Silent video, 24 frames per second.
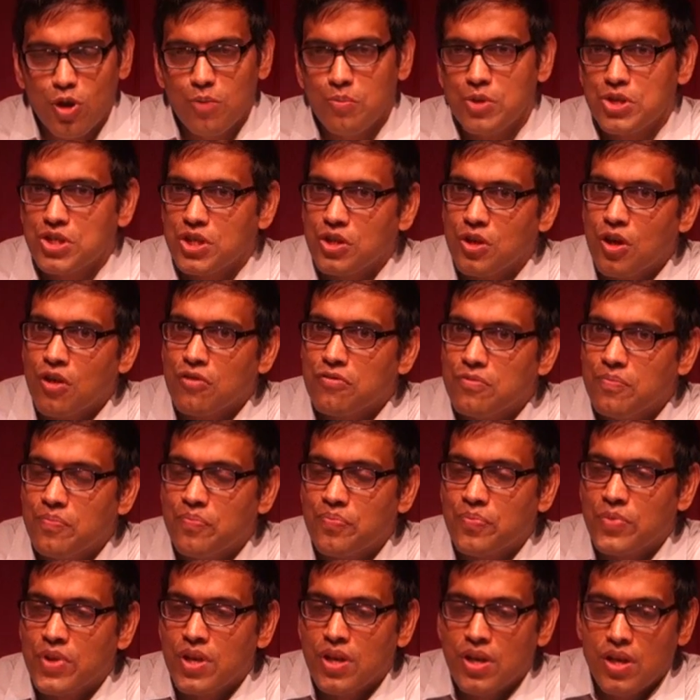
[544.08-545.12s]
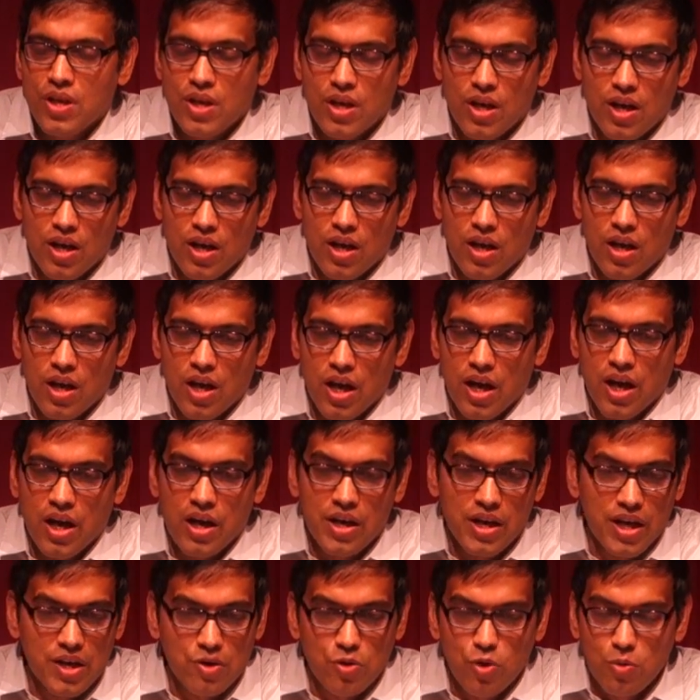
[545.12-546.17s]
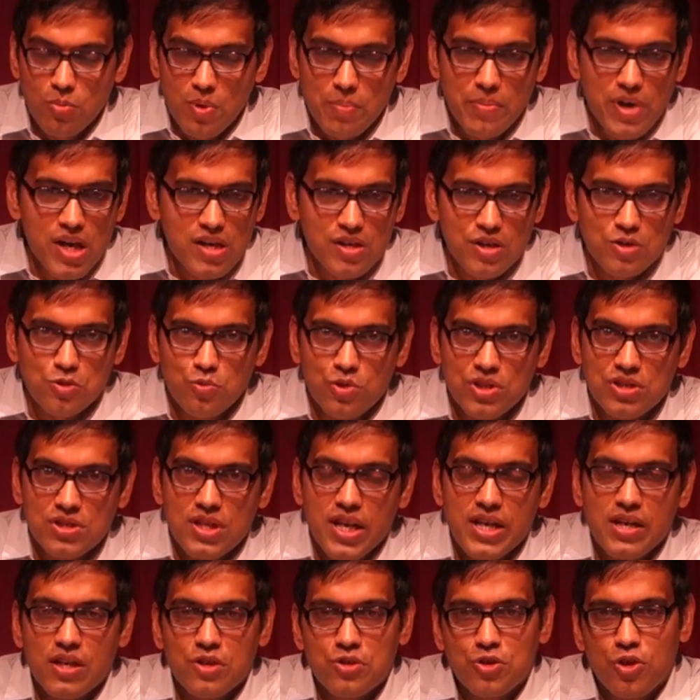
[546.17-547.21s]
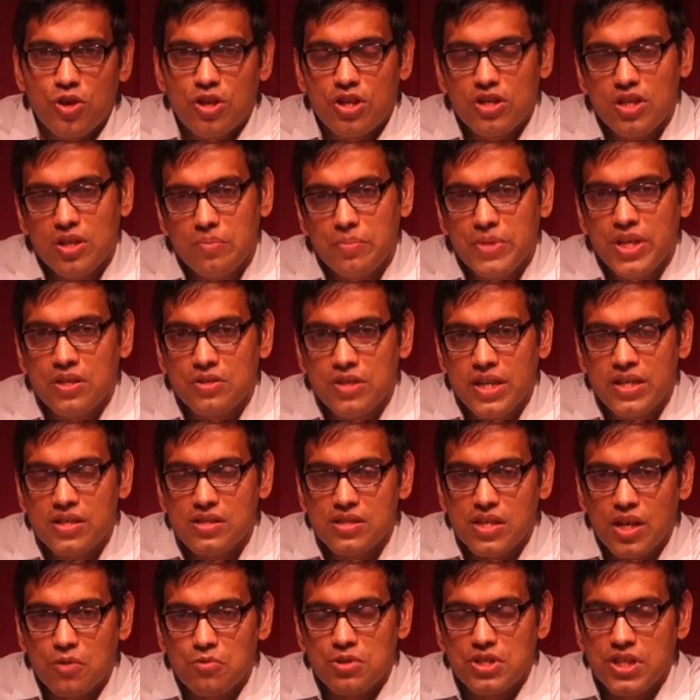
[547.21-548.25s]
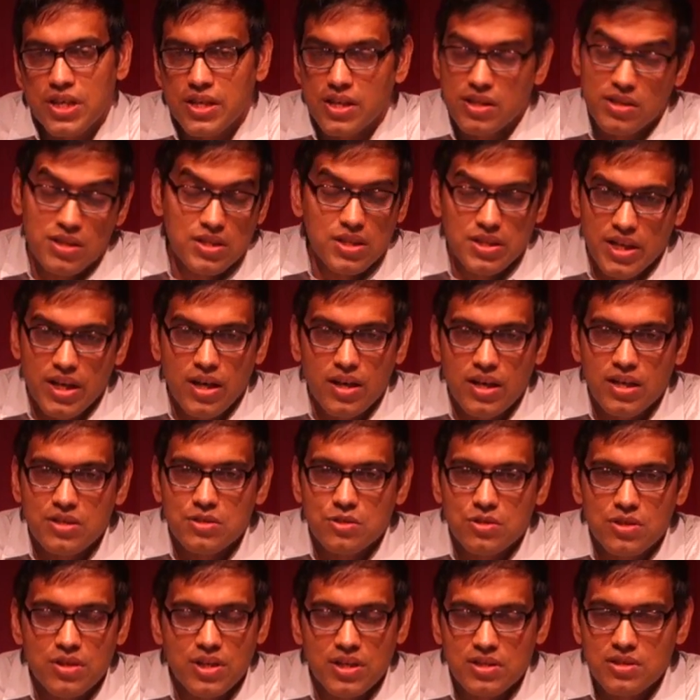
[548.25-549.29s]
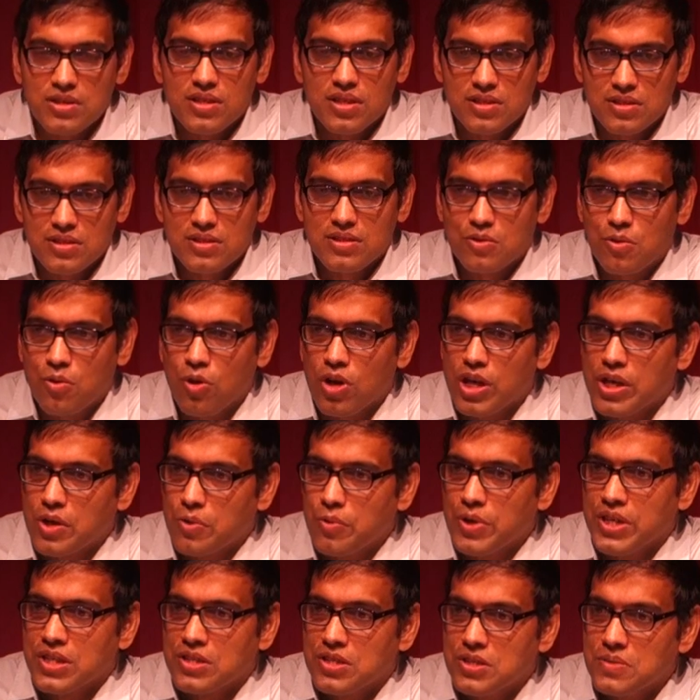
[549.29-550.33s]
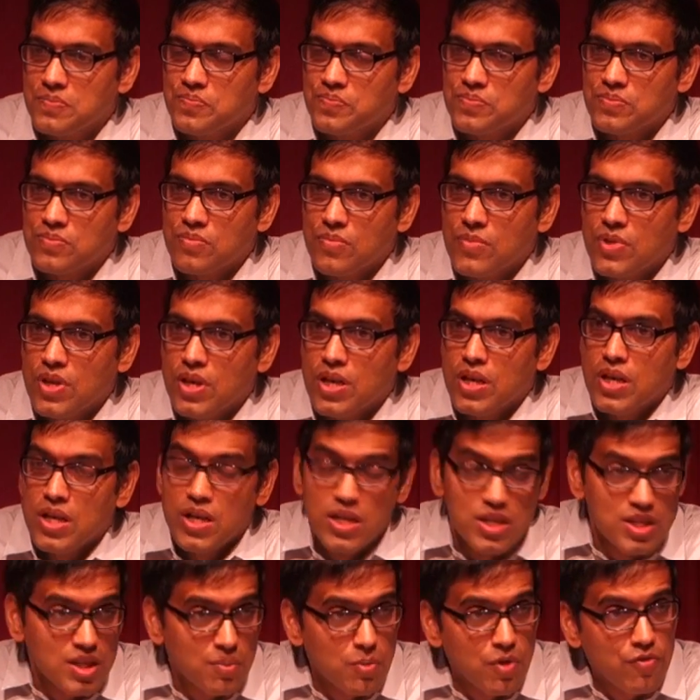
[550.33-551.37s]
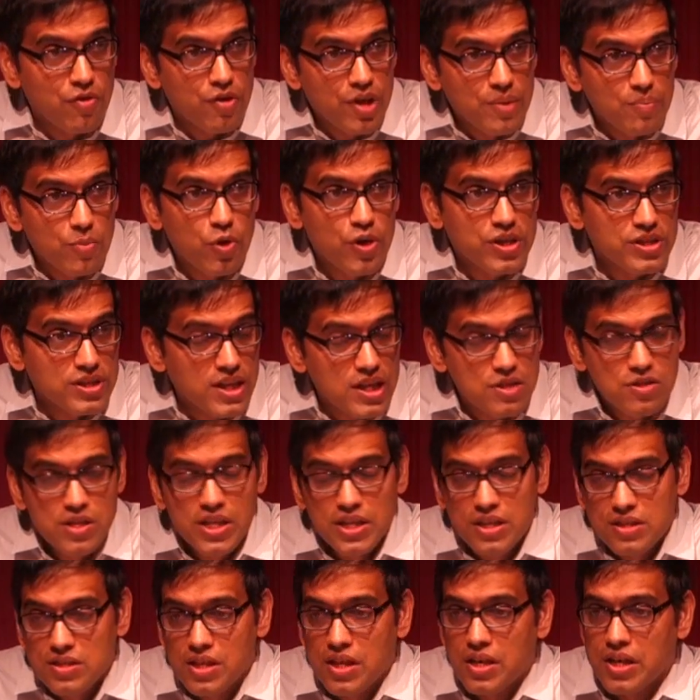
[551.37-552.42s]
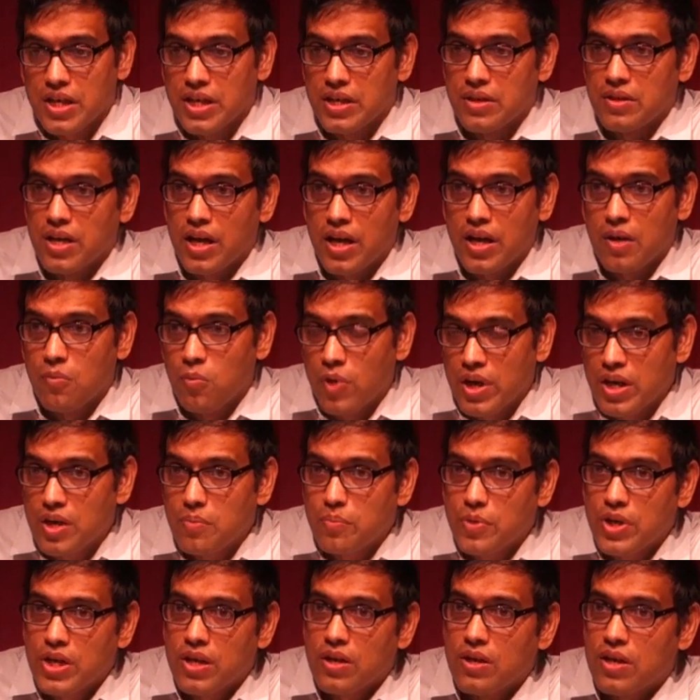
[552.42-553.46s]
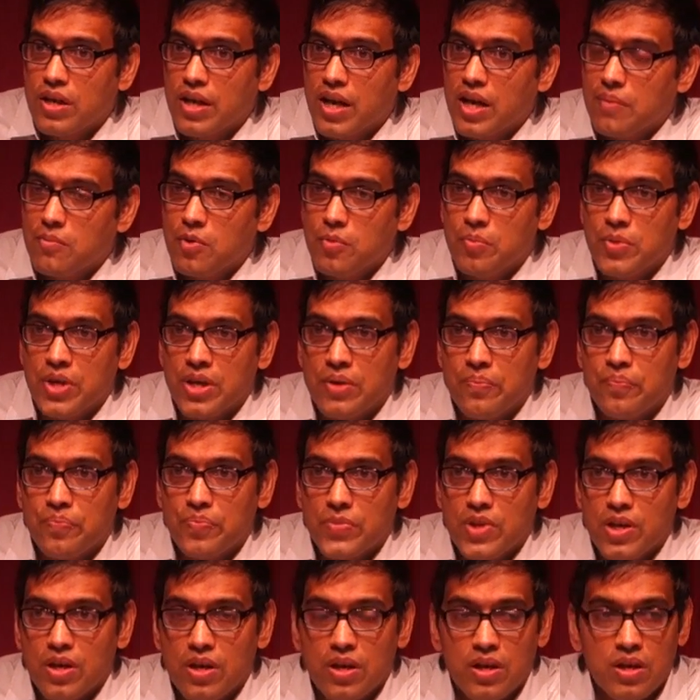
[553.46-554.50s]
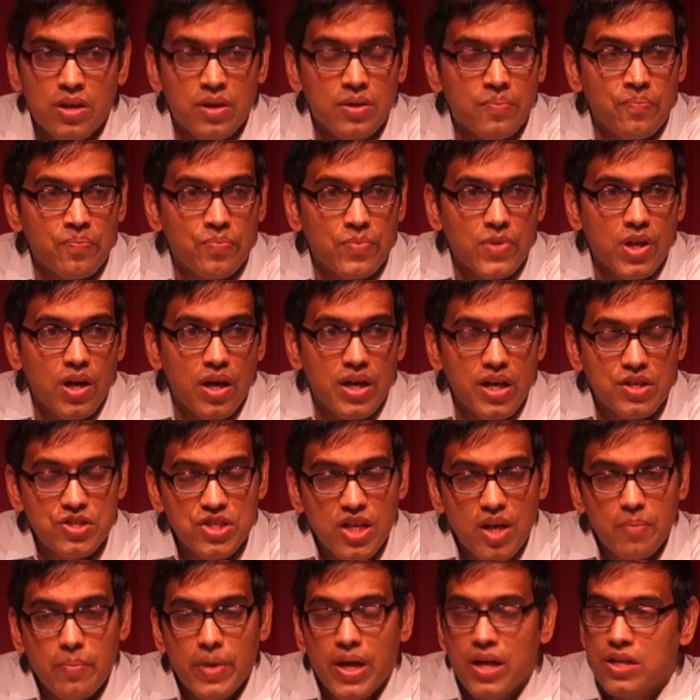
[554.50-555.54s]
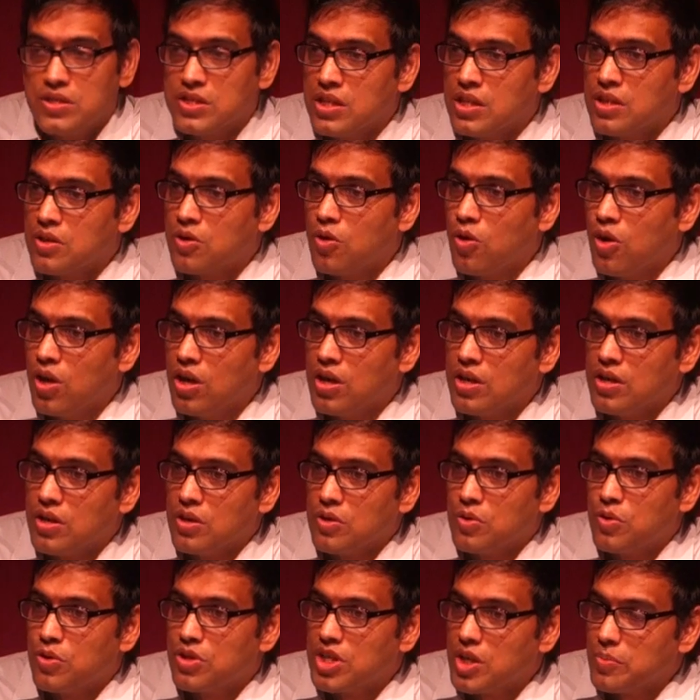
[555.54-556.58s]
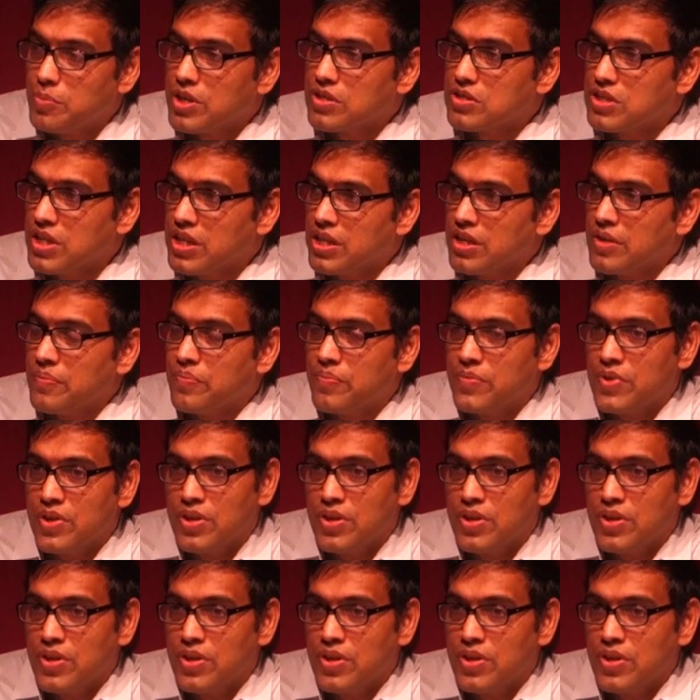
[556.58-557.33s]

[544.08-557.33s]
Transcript: whole mission off, and I told my partners, who were slightly shorter than me and hence outside, and they said, "Yeah, let's just call it quits." Some of our employees actually disagreed. One in particular I remember, our HR manager called Gurdeepak Singh.